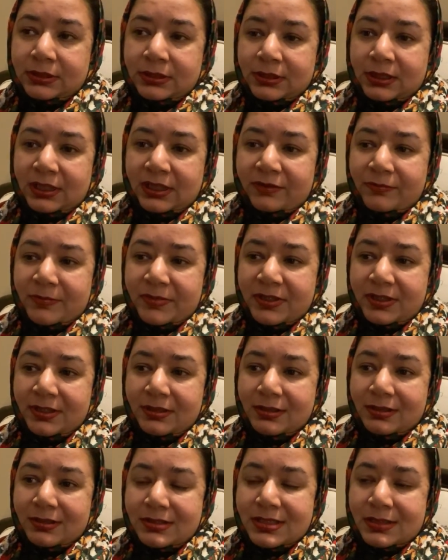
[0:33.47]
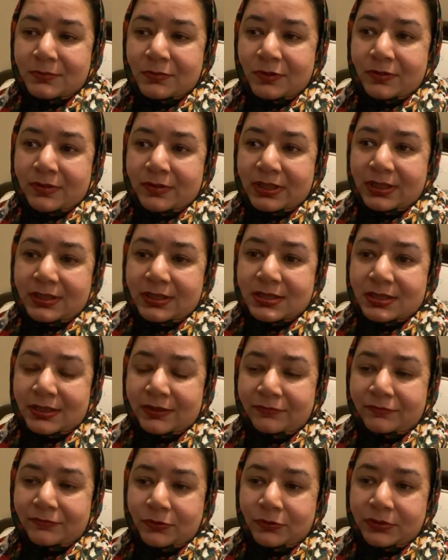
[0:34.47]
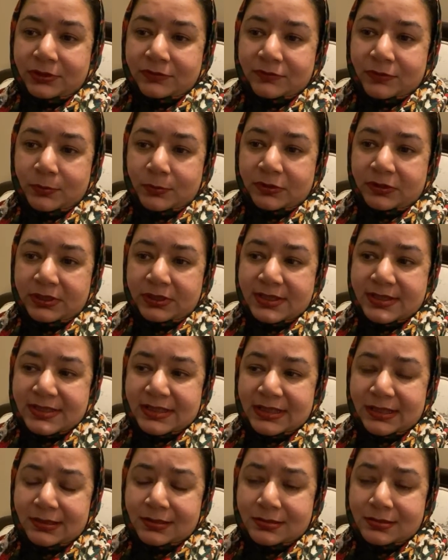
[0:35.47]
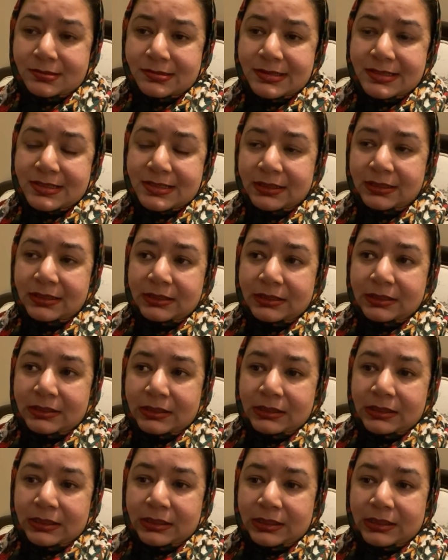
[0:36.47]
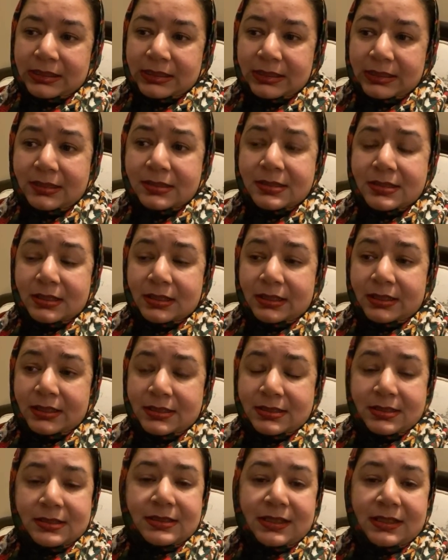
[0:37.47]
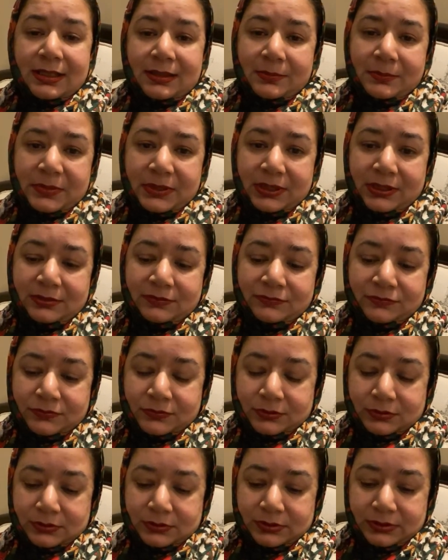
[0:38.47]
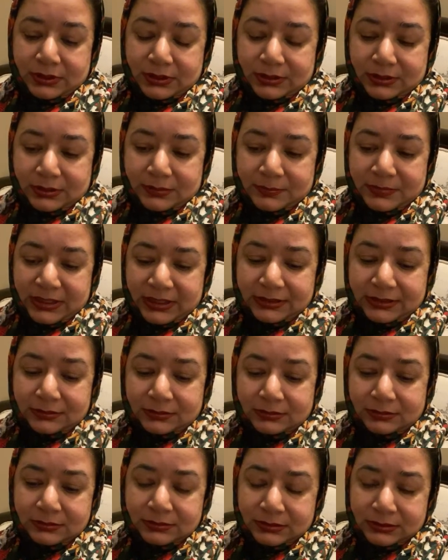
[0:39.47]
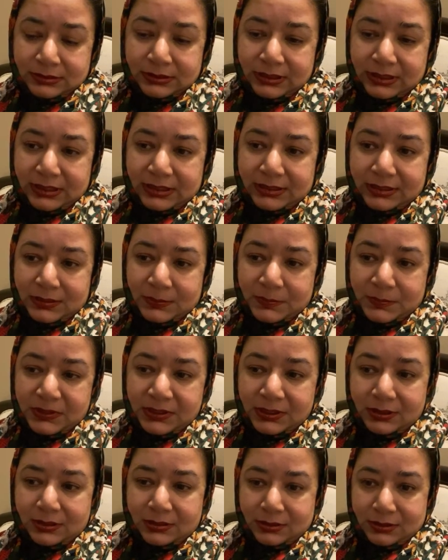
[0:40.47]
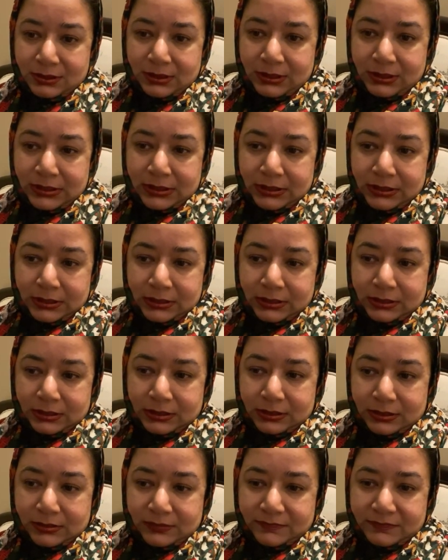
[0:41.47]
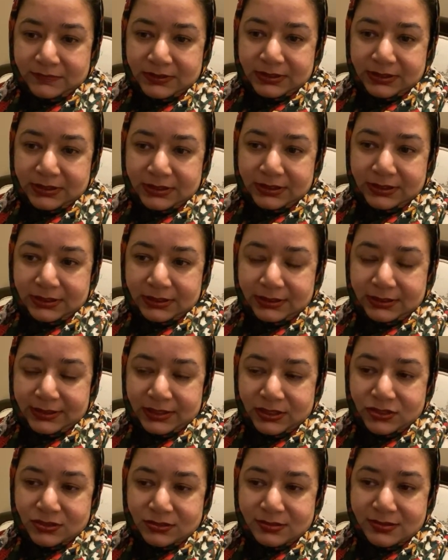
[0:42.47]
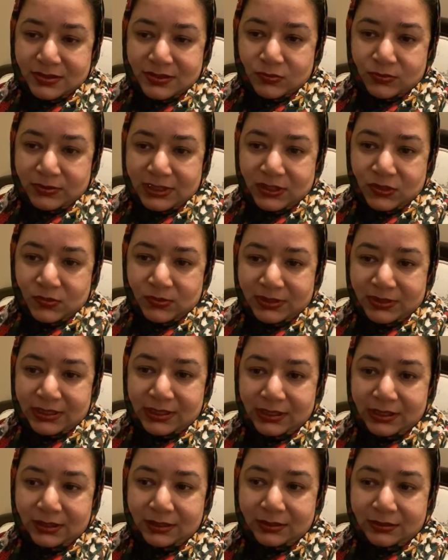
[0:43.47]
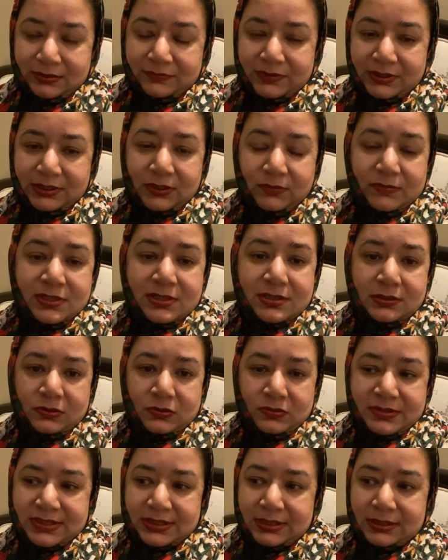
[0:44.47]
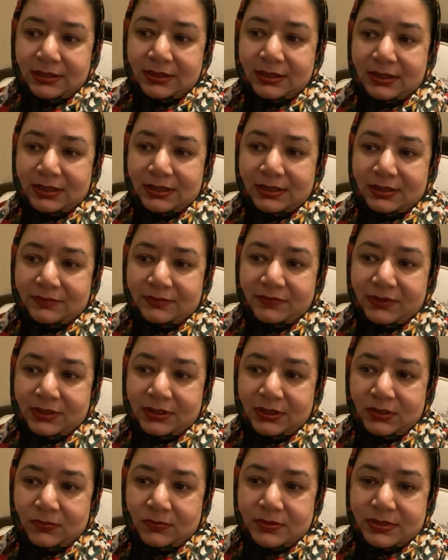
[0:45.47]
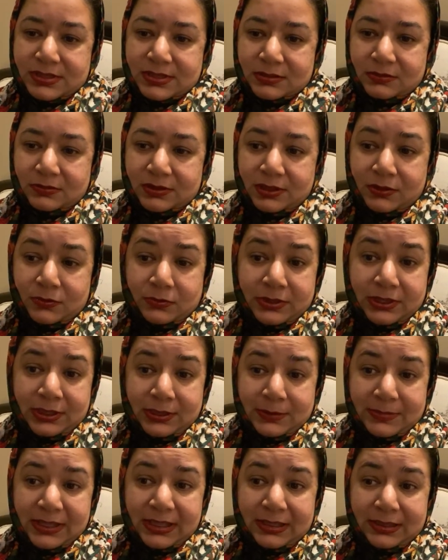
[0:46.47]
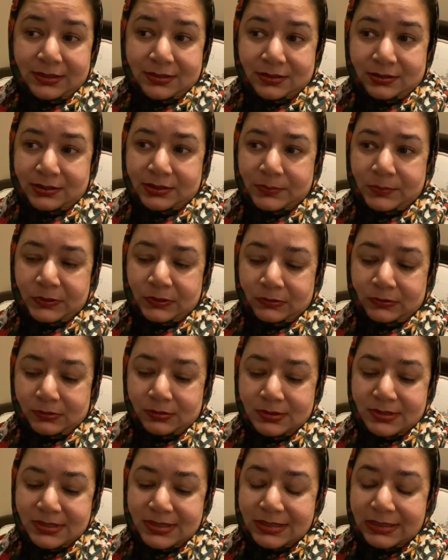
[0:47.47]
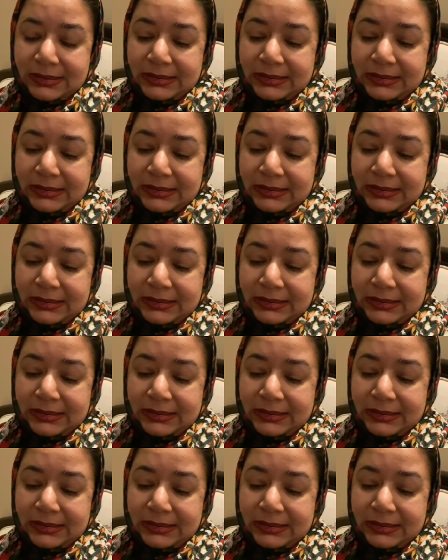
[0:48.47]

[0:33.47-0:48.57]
I've been a Democrat. I have voted for Bernie Sanders, and I did campaign for Biden at the peak of the elections 2020 when he was losing and when he was looking really bad on the polls.